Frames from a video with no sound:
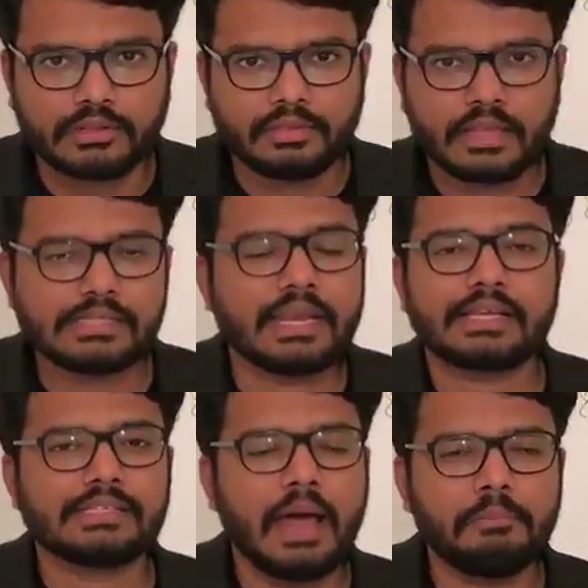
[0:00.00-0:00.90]
is an
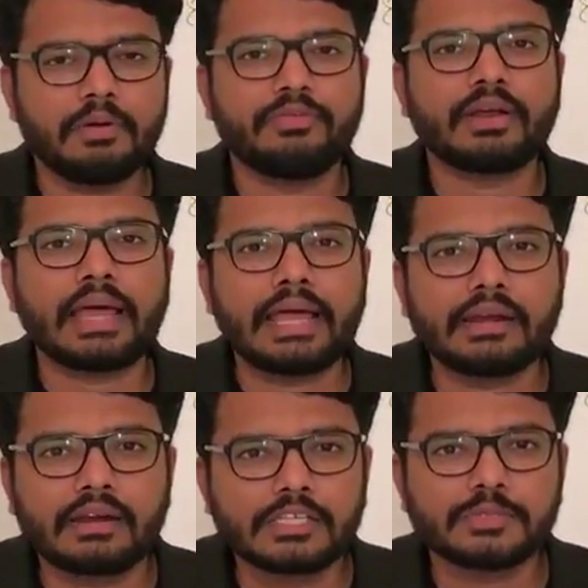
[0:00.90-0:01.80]
example for
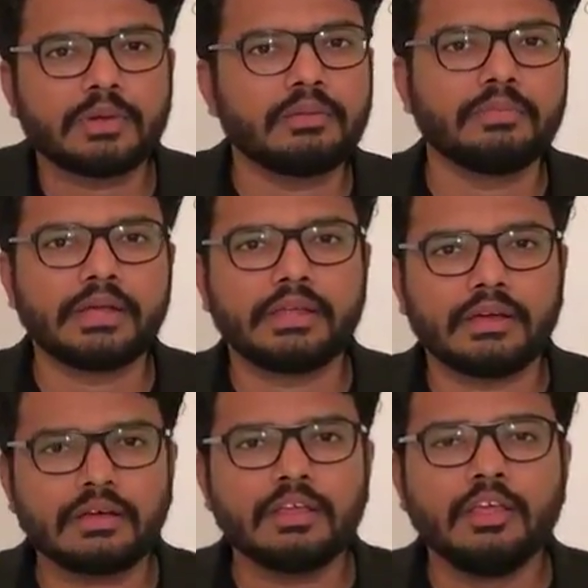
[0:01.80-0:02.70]
enrichment media